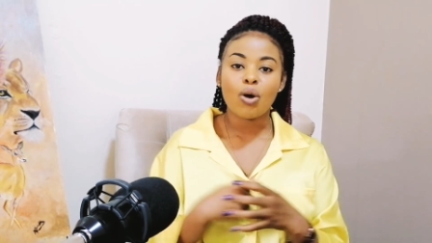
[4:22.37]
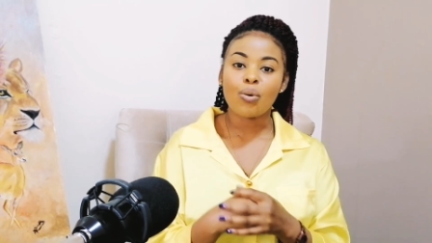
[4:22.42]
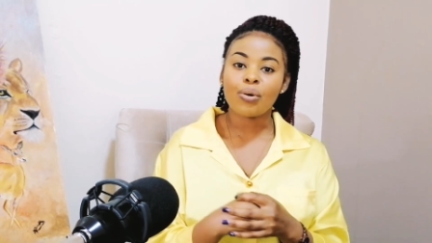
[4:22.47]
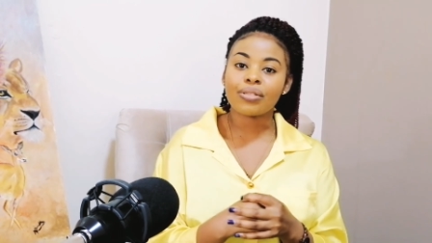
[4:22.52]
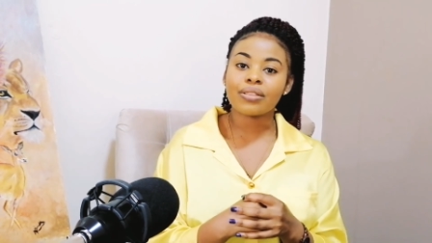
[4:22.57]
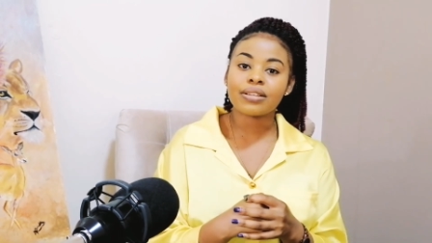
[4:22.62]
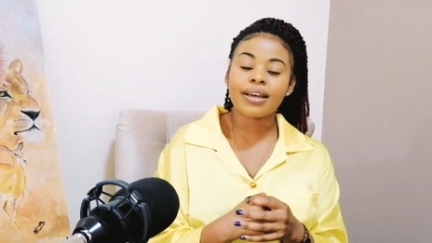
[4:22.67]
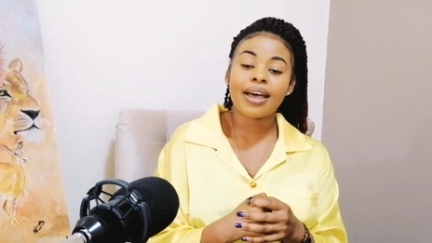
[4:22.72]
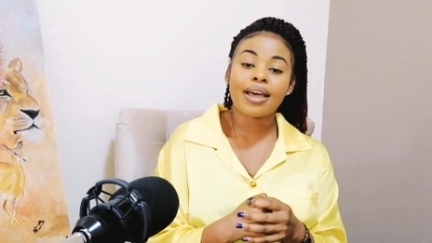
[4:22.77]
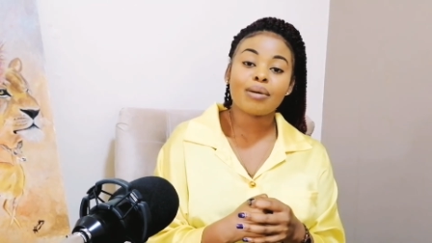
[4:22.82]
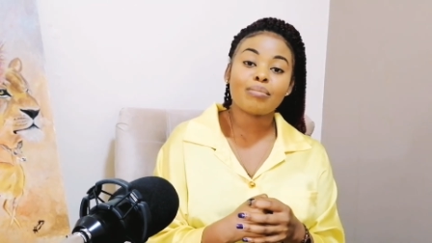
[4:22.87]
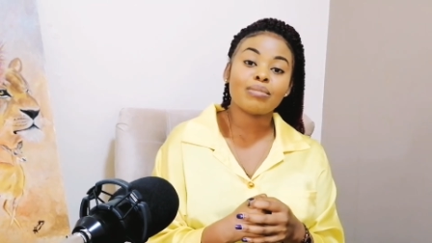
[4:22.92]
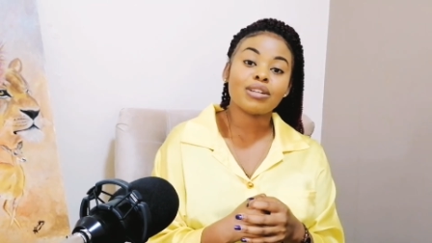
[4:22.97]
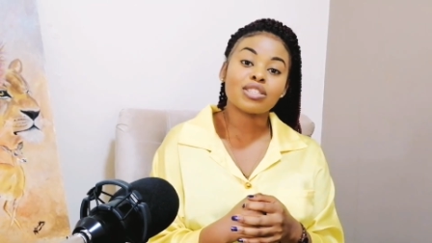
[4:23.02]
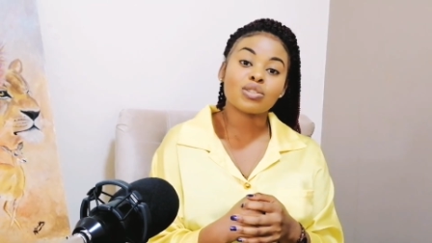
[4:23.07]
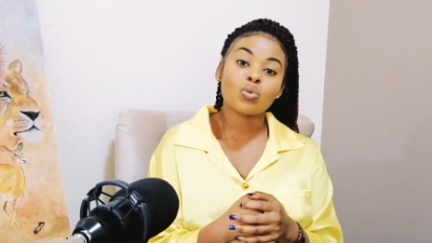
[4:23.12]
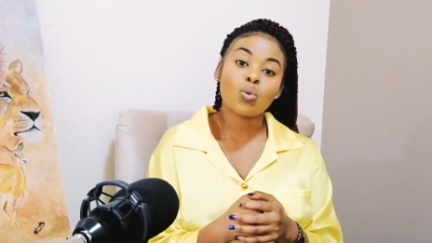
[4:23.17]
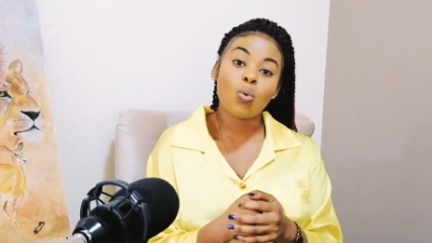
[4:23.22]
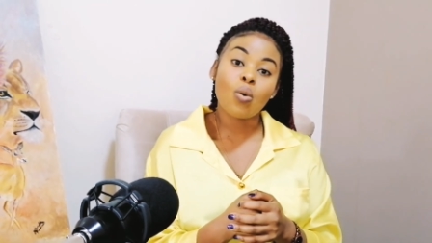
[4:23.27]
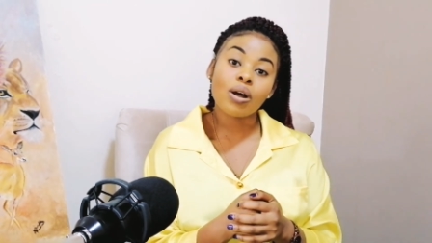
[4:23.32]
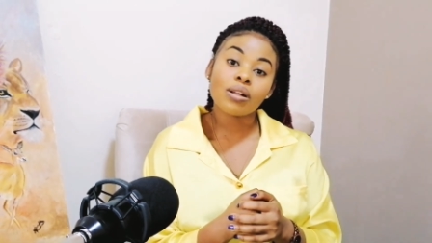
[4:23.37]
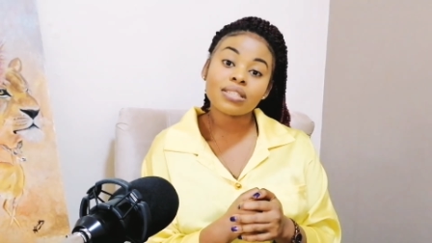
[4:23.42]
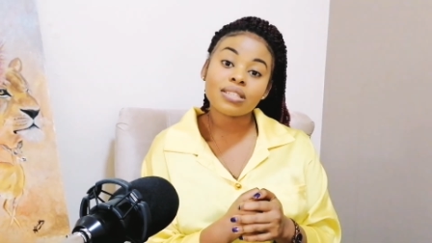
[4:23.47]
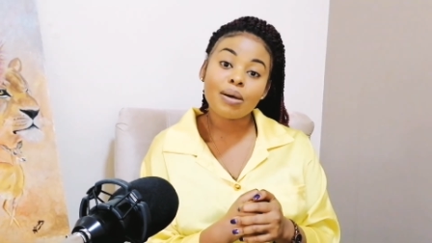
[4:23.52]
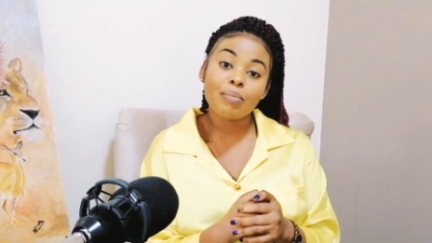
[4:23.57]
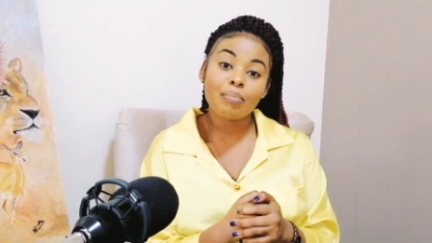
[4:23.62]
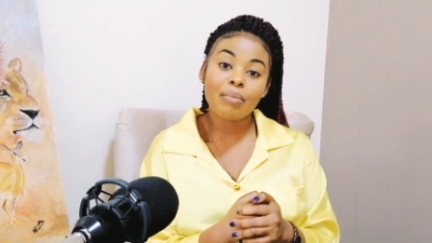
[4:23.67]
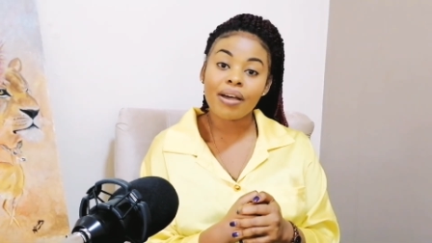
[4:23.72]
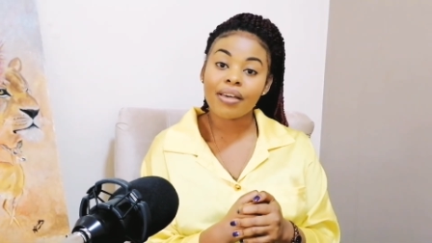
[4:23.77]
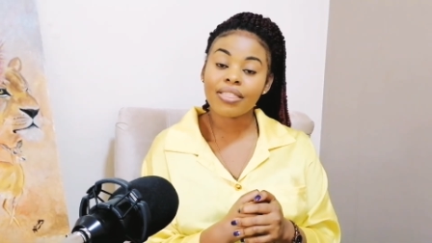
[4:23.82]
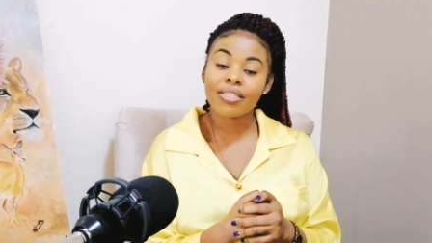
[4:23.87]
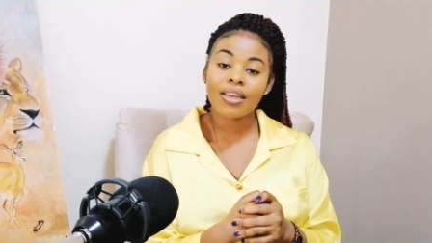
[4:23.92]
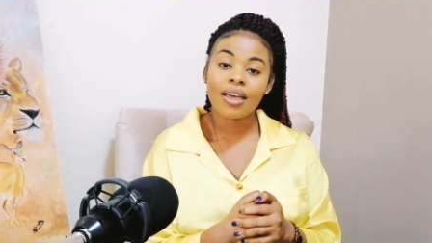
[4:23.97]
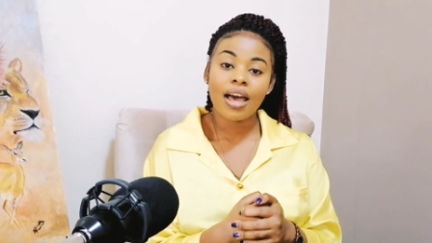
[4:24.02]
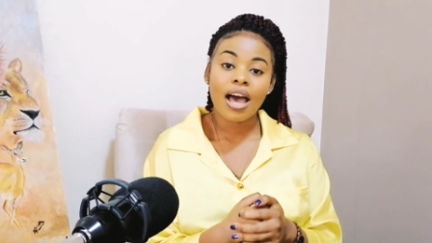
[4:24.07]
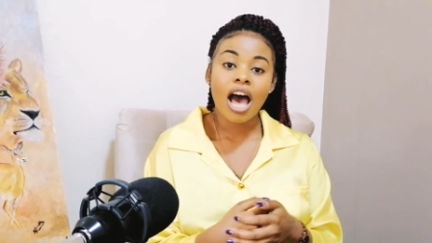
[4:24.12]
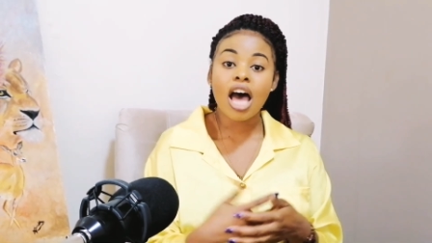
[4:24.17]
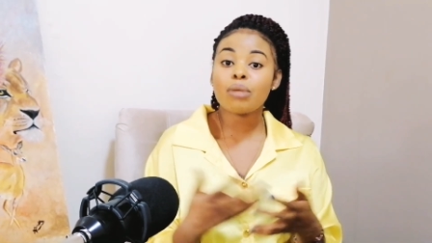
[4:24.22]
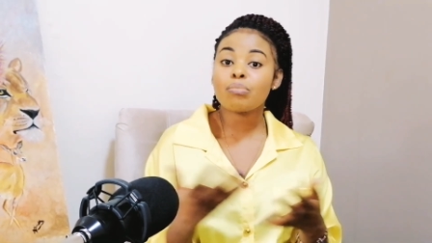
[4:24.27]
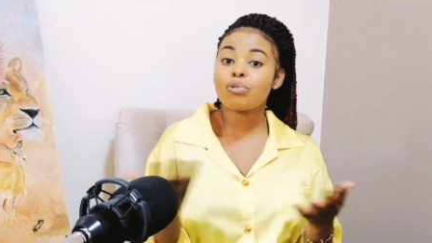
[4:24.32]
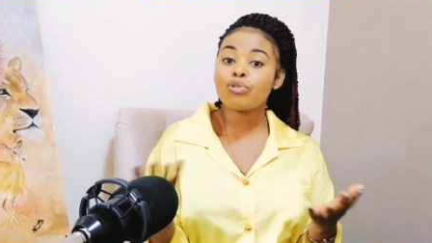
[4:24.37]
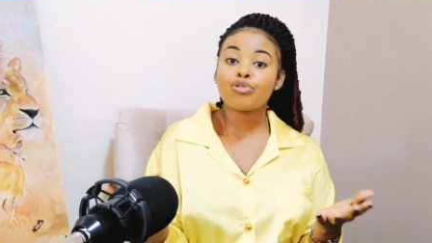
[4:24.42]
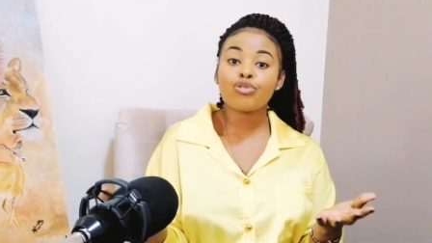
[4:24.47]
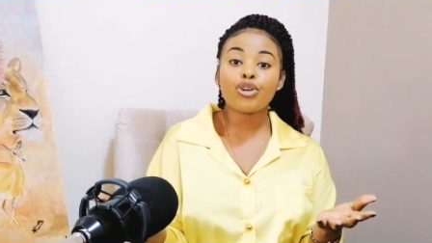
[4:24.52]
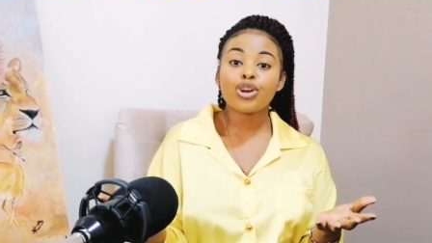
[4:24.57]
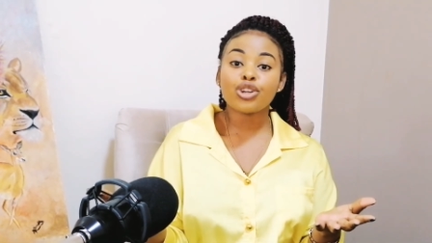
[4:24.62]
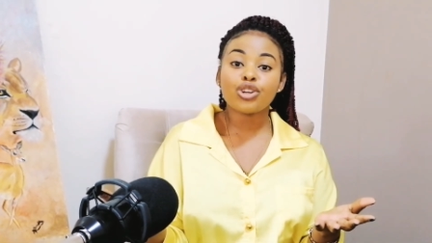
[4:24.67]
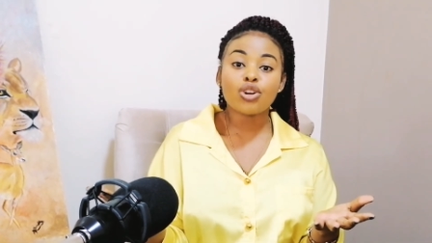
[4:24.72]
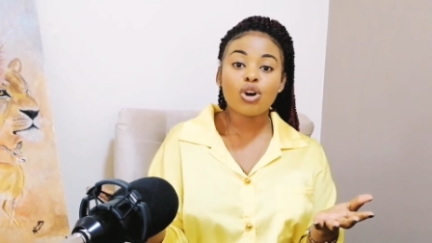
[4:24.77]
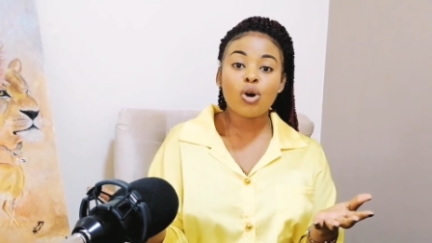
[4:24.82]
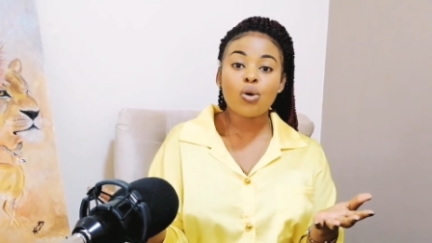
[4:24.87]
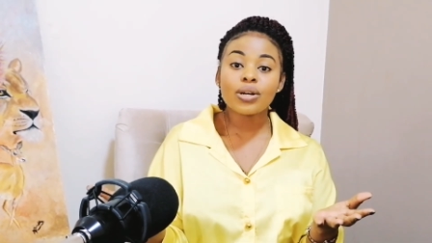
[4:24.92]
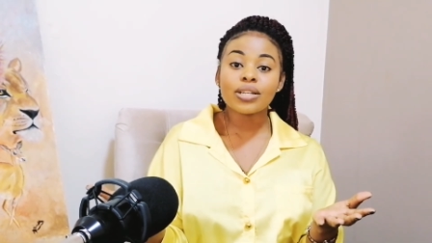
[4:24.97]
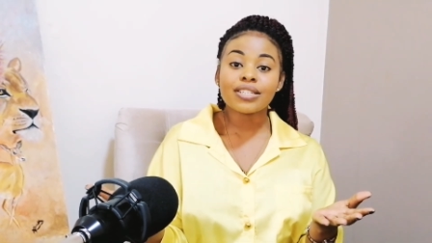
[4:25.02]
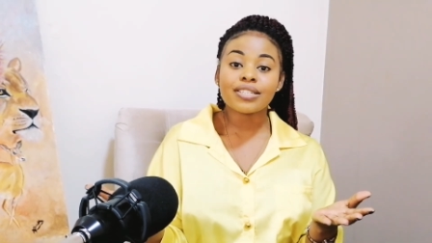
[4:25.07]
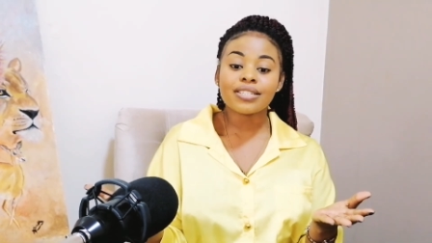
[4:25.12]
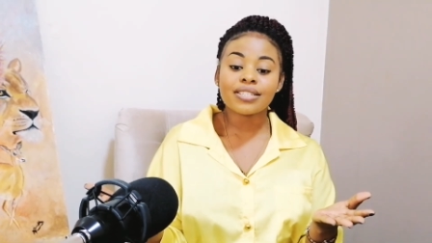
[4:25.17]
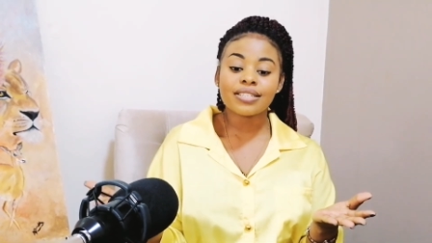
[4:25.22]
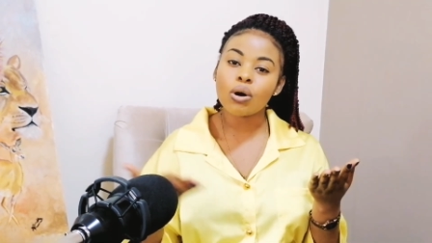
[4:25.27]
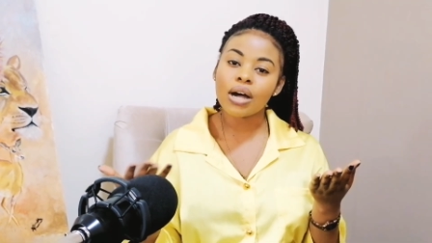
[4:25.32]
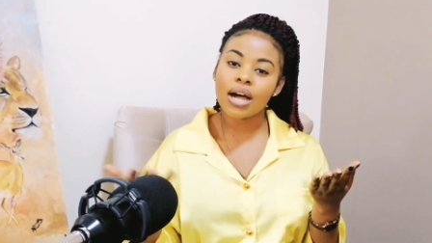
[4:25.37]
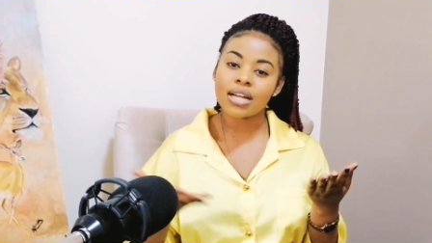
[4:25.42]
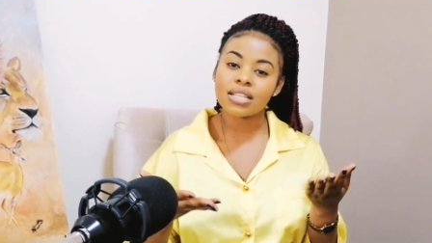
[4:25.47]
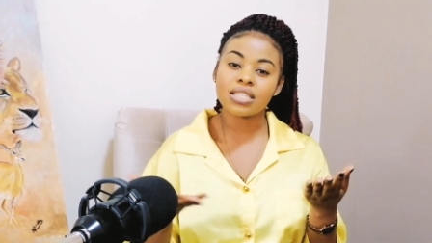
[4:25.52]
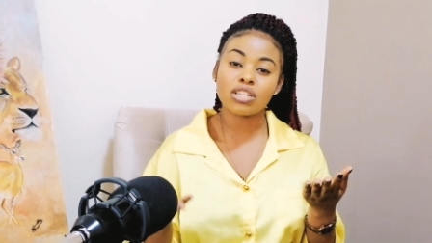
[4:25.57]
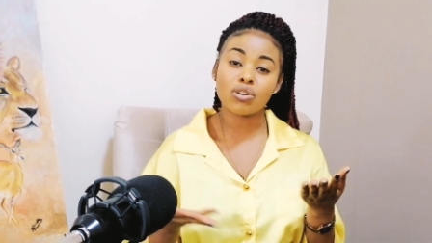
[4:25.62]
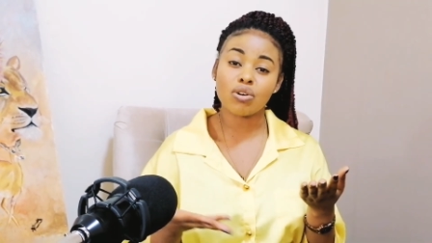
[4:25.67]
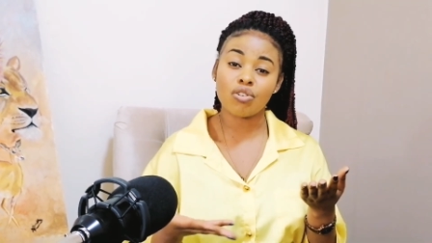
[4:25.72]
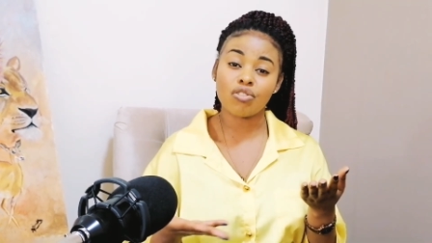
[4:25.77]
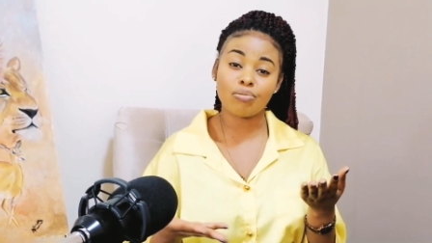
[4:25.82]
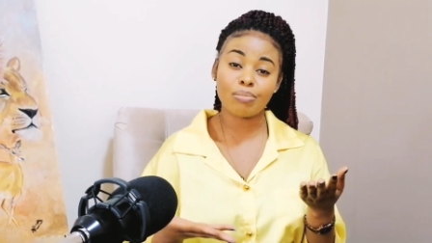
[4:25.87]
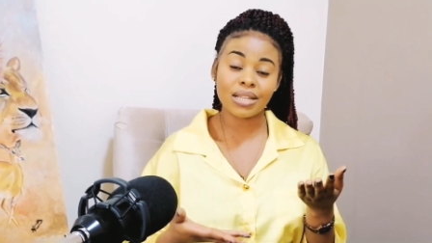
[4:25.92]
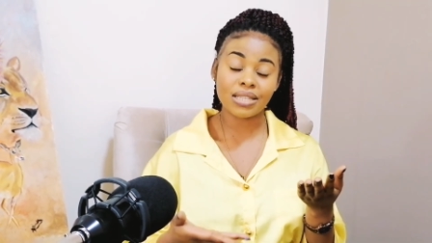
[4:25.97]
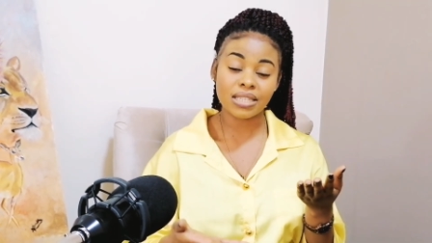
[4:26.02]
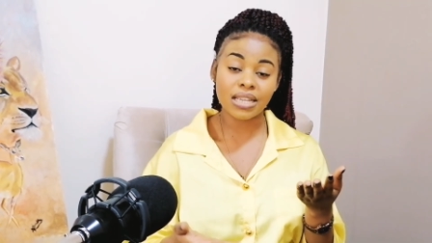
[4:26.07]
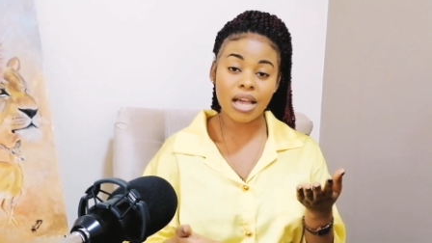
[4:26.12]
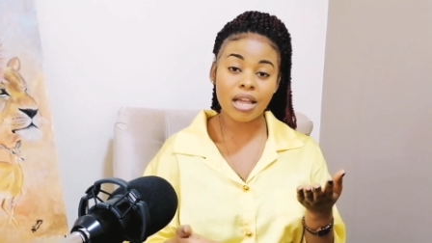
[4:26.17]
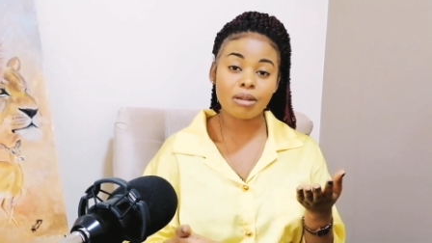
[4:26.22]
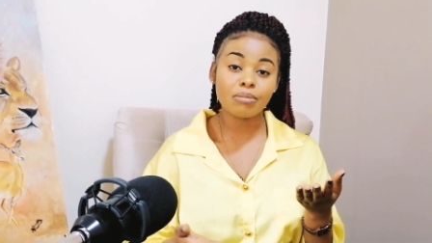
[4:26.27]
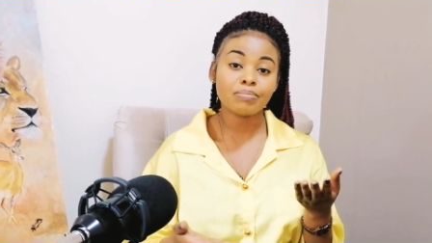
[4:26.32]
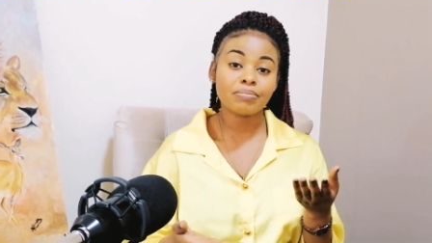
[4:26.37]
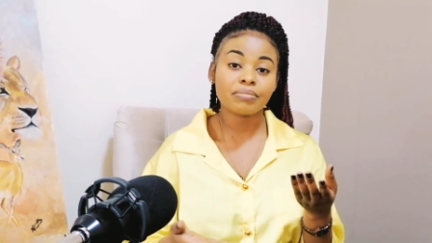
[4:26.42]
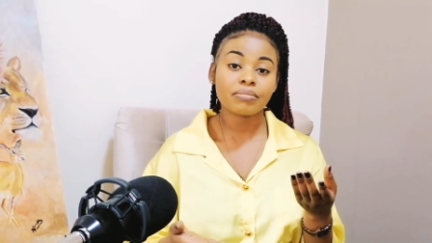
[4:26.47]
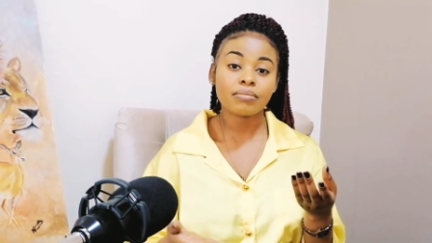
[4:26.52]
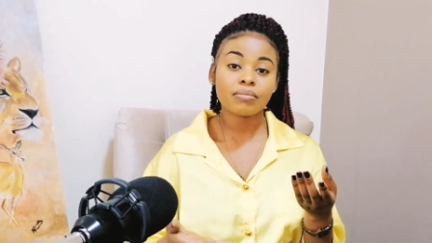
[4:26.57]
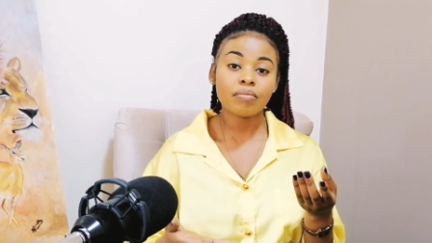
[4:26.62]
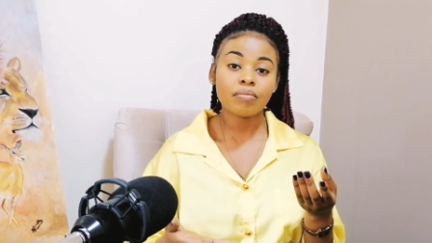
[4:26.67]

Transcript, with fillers: With time, it's once a month. And before you know it, I go cutting off my time